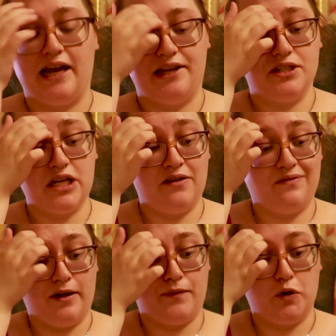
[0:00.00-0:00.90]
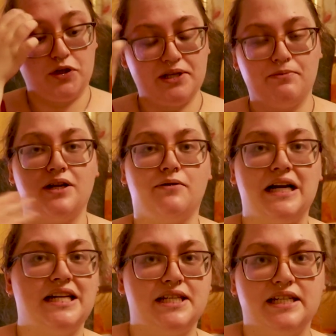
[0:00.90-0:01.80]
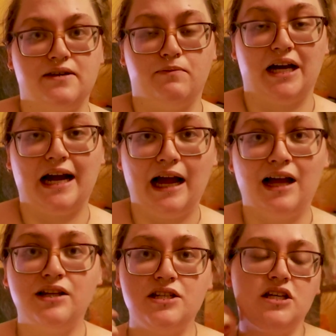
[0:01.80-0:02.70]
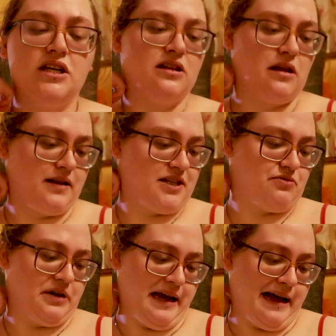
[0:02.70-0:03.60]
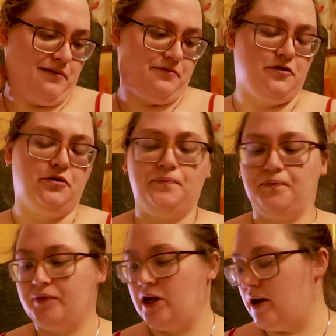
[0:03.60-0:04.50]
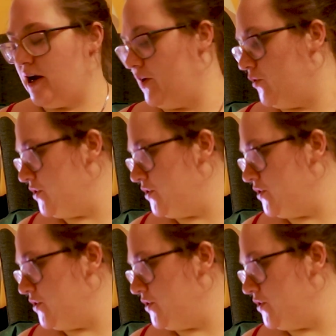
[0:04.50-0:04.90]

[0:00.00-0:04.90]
and if I've got somebody around to give me a hand, then that's really helpful. I